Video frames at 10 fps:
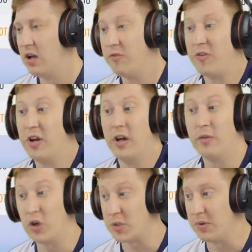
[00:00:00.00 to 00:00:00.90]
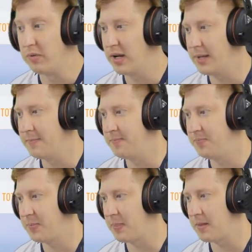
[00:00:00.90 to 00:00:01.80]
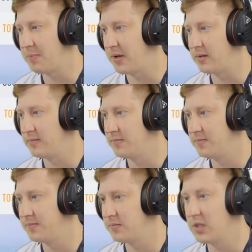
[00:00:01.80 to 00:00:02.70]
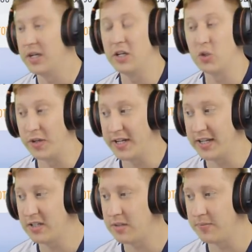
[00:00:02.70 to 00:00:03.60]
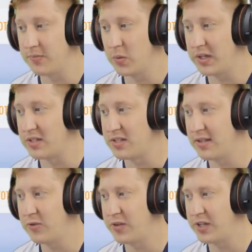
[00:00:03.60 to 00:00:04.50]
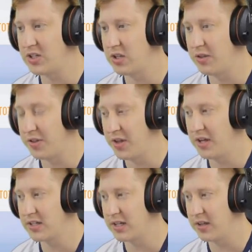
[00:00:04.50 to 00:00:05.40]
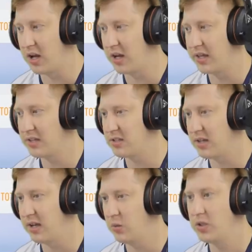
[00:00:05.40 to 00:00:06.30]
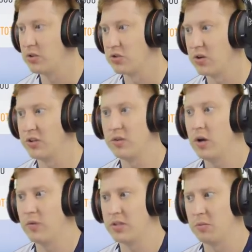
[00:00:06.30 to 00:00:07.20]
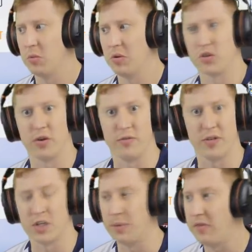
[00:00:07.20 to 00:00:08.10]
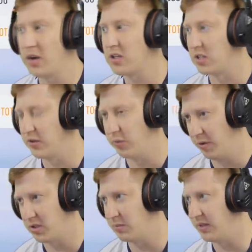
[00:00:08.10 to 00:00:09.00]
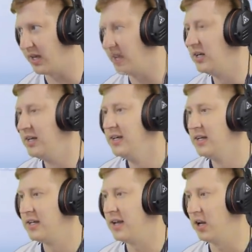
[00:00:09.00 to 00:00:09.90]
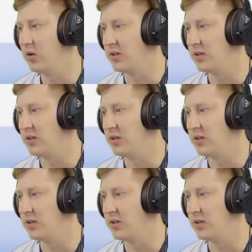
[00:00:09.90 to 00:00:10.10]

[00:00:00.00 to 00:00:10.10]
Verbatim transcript: have, uh, have cost me really, but it is what it is. We can still finish third at the highest, and we shall try and do that. Obviously, we want to try and finish above Arsenal if we possibly can, let